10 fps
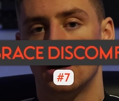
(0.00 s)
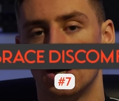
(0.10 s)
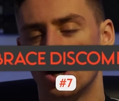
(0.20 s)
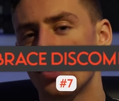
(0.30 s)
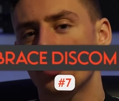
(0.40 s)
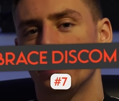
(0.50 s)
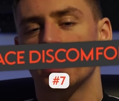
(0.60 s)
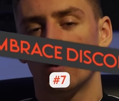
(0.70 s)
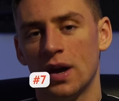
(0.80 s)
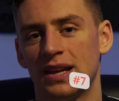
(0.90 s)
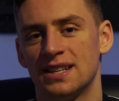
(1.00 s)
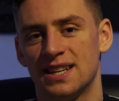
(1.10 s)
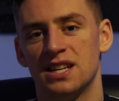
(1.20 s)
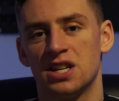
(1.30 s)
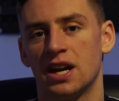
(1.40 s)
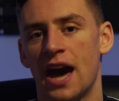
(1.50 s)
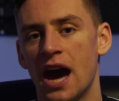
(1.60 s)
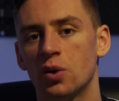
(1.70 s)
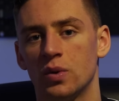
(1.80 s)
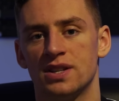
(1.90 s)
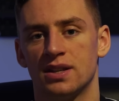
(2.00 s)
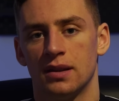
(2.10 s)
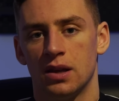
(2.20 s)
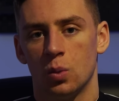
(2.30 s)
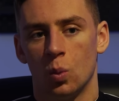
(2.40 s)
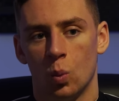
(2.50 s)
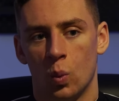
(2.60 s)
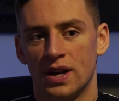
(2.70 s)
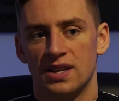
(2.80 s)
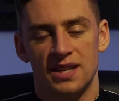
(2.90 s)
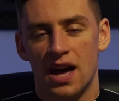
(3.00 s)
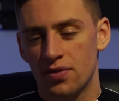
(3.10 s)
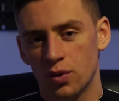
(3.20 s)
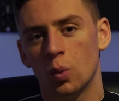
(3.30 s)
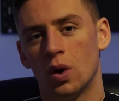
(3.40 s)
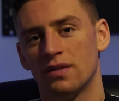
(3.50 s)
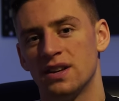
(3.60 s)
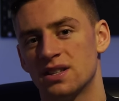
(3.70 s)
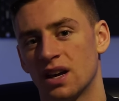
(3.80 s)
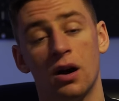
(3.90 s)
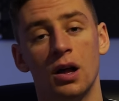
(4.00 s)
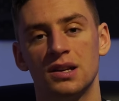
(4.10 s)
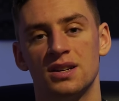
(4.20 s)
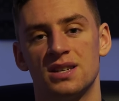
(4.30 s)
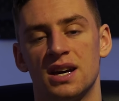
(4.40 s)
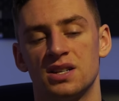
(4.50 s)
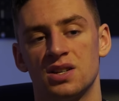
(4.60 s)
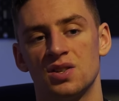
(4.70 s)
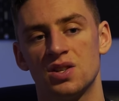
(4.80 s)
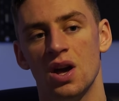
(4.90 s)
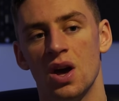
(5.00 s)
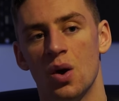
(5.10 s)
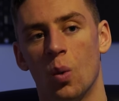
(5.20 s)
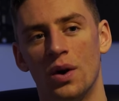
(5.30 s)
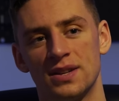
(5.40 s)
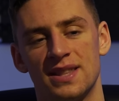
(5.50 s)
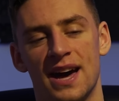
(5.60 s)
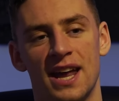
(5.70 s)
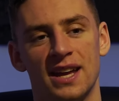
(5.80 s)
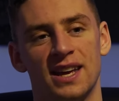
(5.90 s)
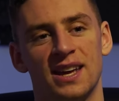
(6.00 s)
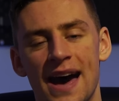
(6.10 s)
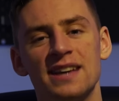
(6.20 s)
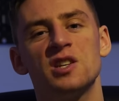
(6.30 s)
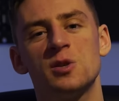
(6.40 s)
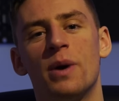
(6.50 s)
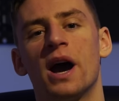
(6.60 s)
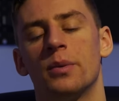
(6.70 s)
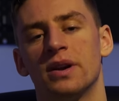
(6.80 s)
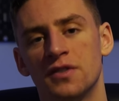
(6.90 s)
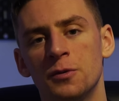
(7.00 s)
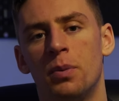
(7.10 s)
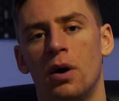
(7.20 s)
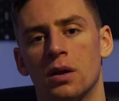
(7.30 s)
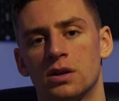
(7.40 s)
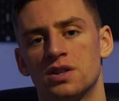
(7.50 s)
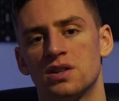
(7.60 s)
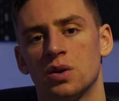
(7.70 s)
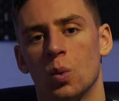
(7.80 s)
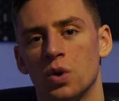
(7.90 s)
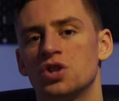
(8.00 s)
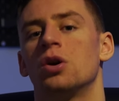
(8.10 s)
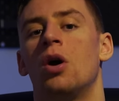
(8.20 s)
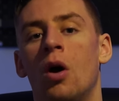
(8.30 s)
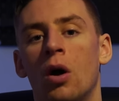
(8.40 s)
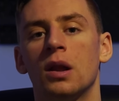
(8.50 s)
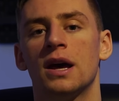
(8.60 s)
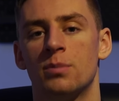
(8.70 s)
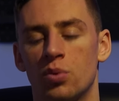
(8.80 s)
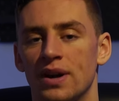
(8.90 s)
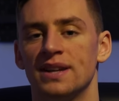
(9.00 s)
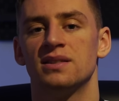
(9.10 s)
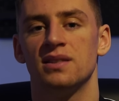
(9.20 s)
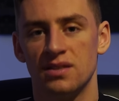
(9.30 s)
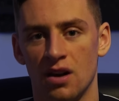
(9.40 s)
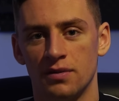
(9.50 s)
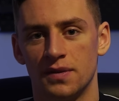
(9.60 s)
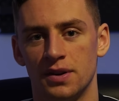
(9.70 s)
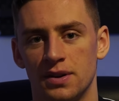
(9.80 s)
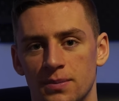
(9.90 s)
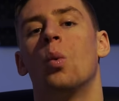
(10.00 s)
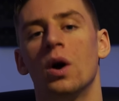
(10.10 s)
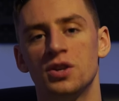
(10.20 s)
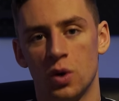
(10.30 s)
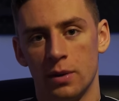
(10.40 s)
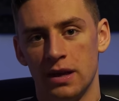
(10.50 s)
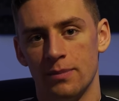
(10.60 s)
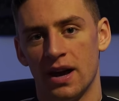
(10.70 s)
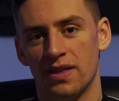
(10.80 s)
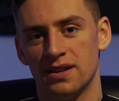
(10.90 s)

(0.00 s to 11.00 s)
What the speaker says: Another big realization I had recently when I sat through one of these psychology sessions was that as aspiring footballers, we should all embrace discomfort. What do I mean by